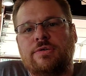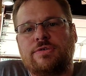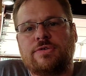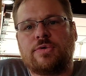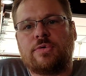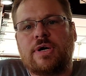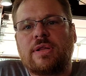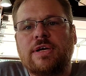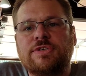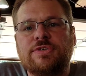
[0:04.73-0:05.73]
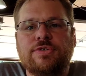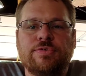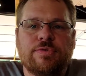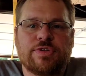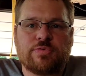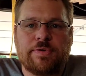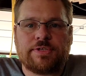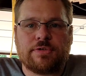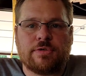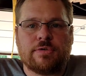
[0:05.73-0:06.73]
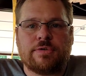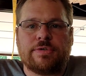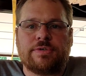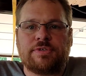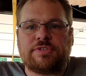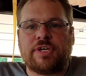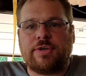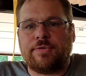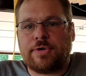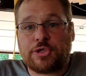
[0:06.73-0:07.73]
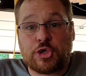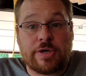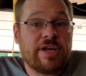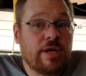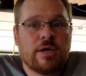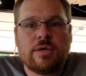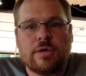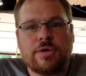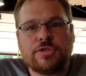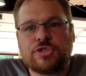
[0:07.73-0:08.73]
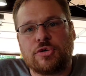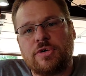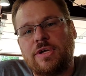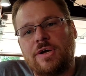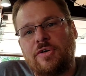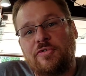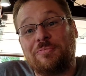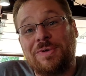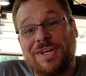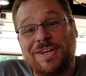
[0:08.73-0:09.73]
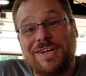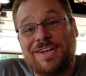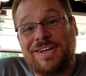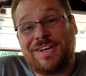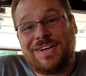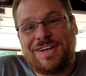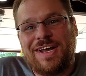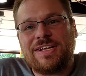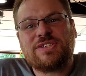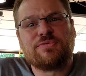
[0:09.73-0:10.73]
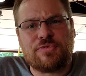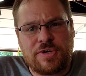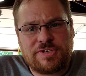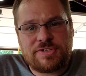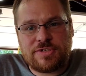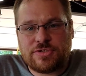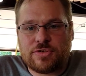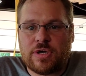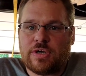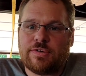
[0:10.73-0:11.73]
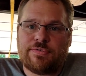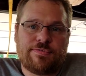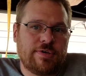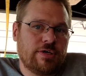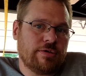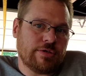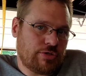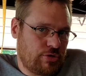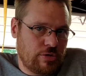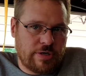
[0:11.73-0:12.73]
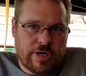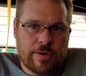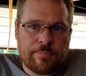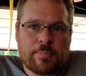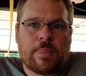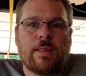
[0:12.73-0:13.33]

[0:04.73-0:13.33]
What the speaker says: So what I'd like to do this winter is take you on a journey of me and some friends trying to figure this truck out.